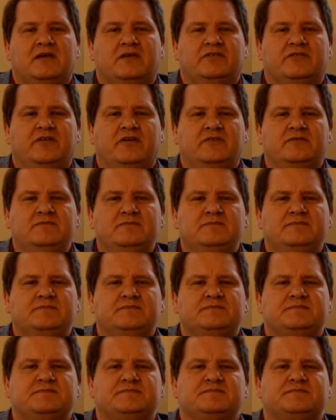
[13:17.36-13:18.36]
So,
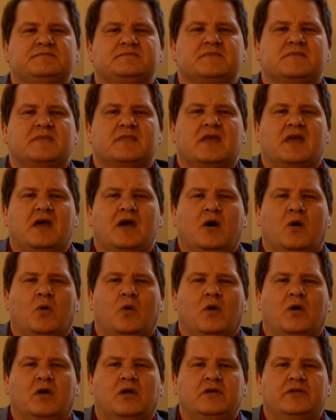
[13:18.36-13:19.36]

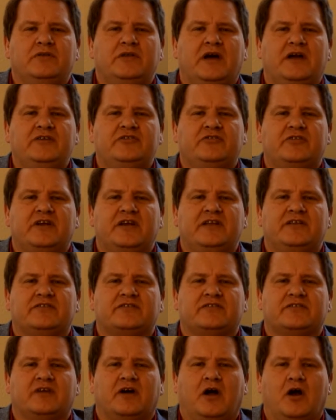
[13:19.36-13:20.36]

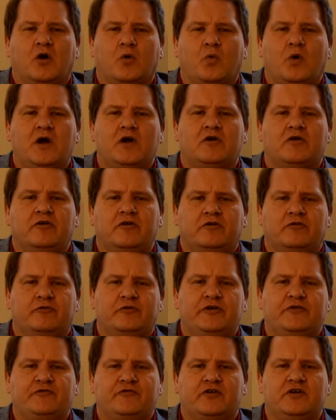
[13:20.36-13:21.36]
nitrates are what are
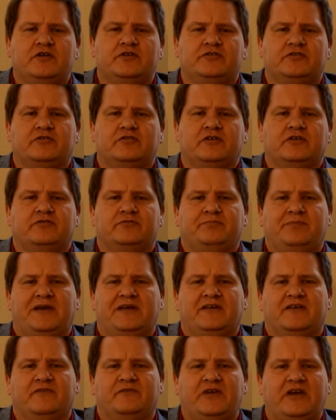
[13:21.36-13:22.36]
referred to as
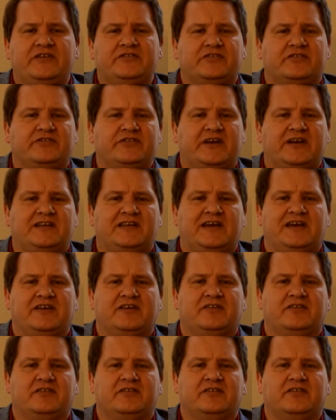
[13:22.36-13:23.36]

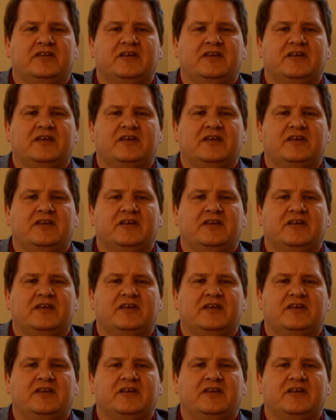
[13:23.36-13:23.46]
vasodilator.